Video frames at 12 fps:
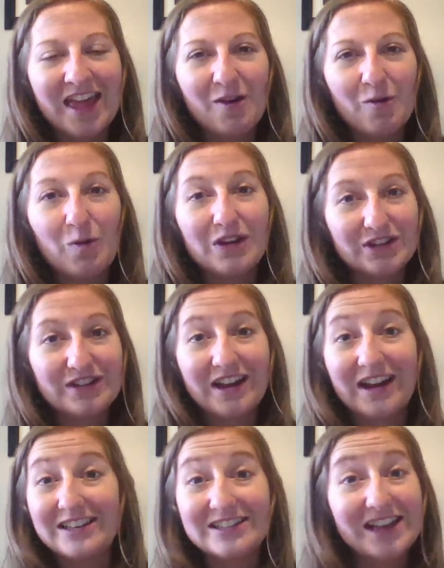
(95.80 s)
which
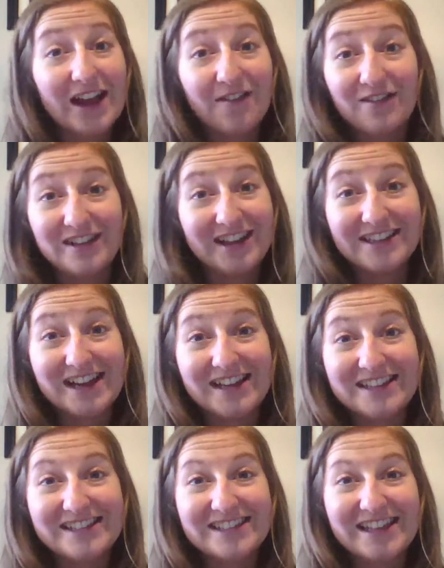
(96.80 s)
it definitely
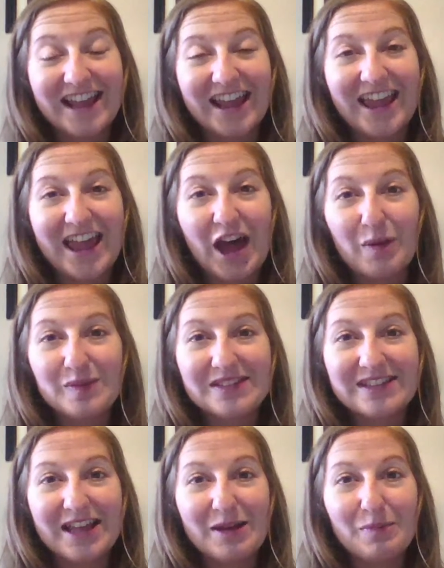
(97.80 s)
does, like it
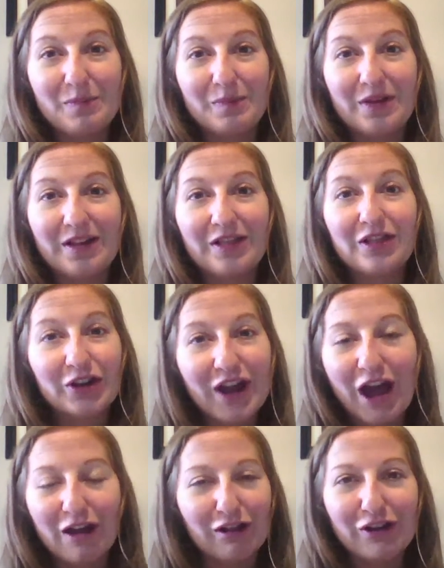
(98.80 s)
helps them learn
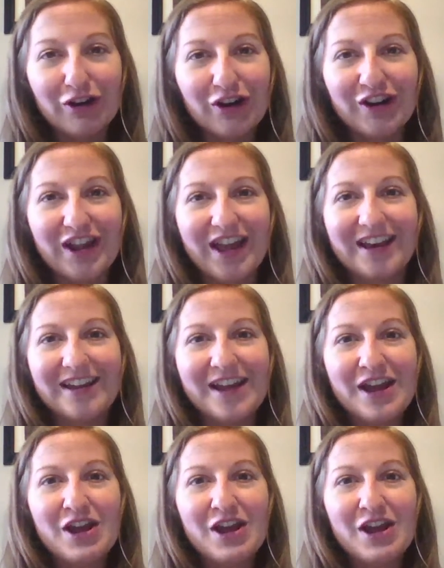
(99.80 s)
how to learn and